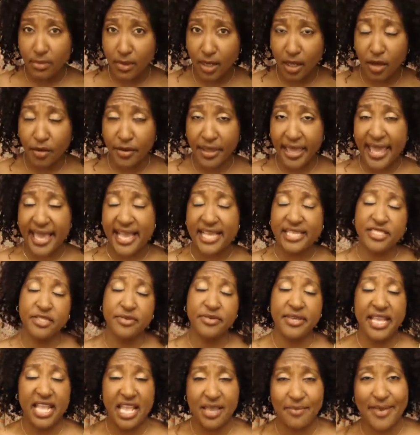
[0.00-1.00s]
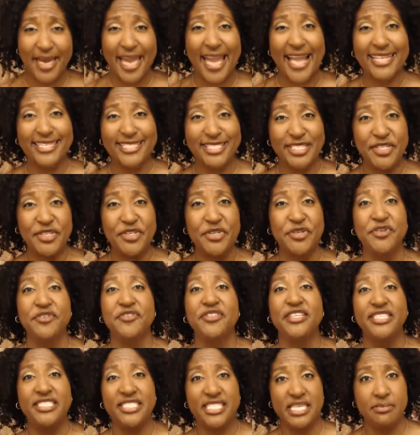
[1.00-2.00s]
Okay, so getting back to
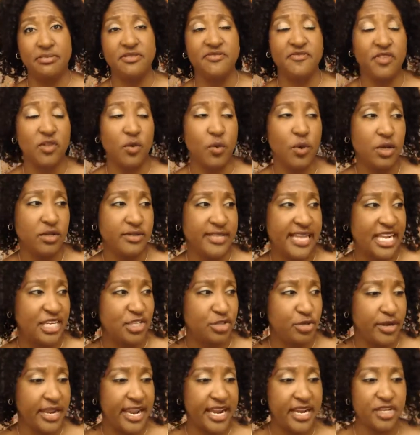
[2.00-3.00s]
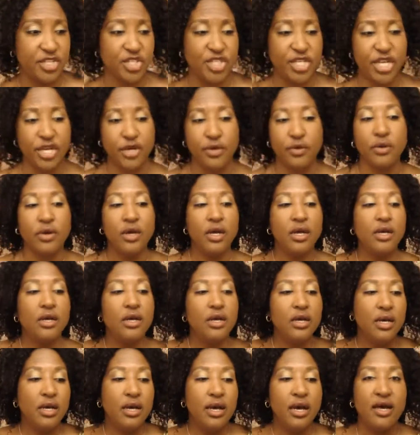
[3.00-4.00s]
the tips for the World Natural Hair Show.
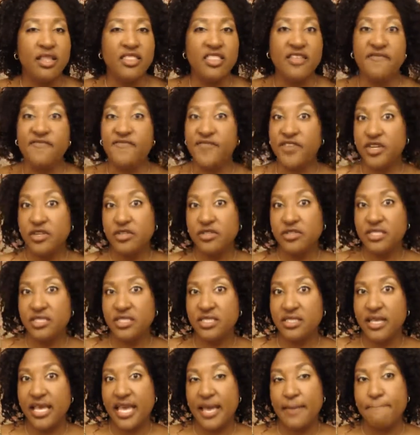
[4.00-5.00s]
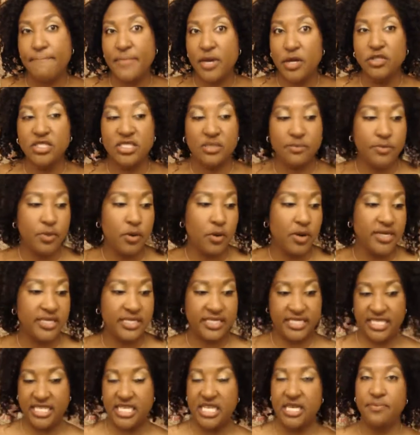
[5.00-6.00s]
The first and most
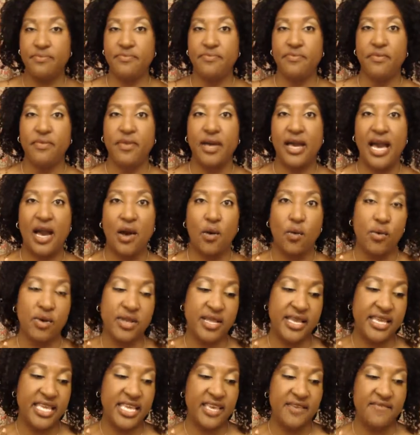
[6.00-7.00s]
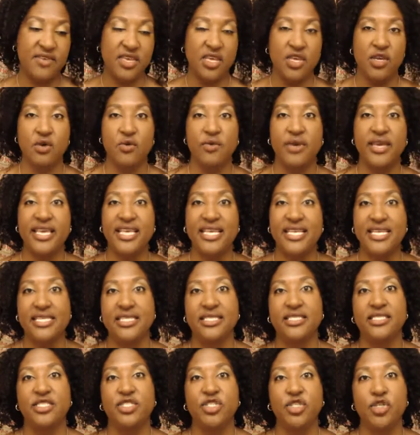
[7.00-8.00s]
important tip I want to give you
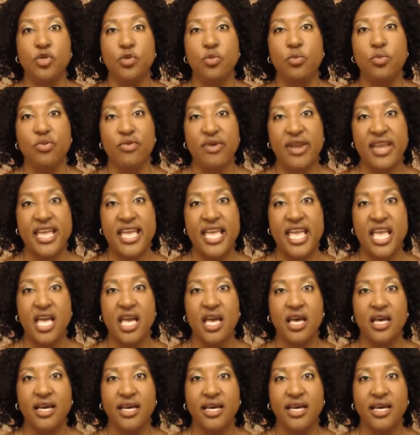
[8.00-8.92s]
is to bring